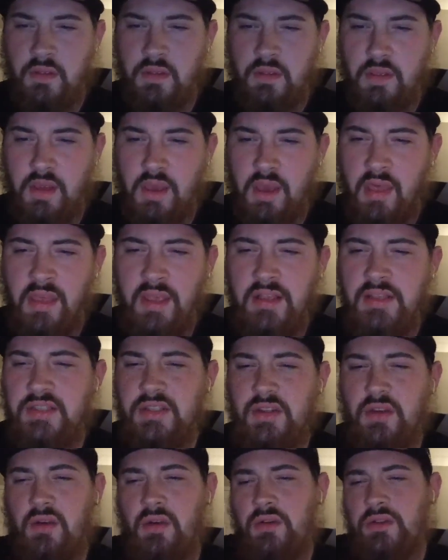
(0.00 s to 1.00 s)
I think it's
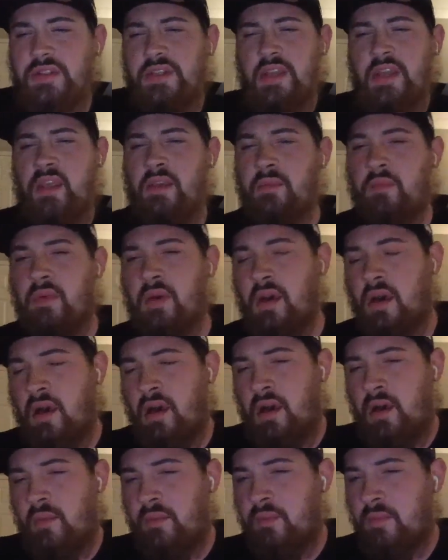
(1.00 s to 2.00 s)
the whole team.
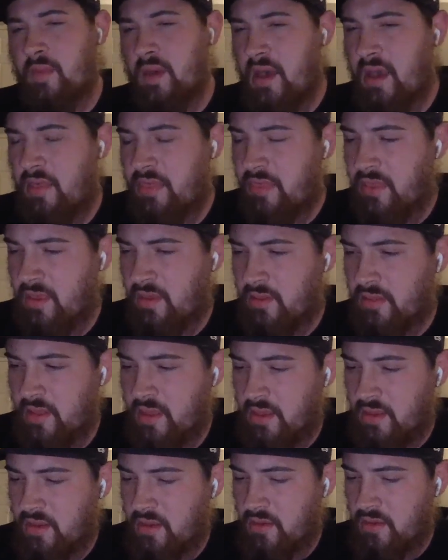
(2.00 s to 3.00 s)
I think
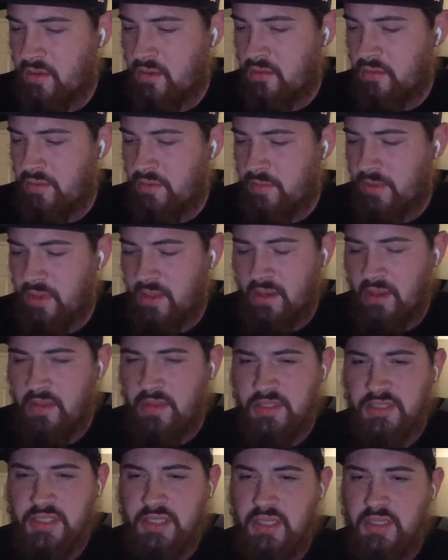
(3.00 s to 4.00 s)
the beginning of the
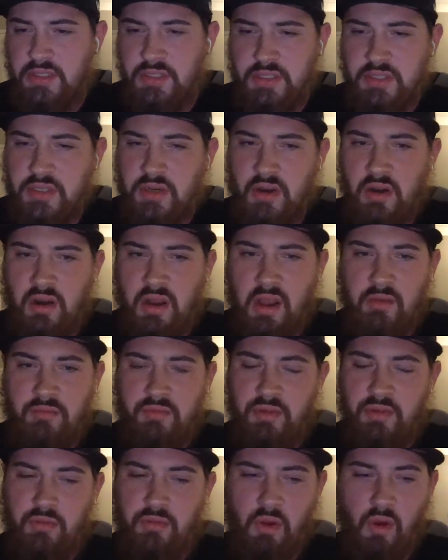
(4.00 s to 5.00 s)
season started off with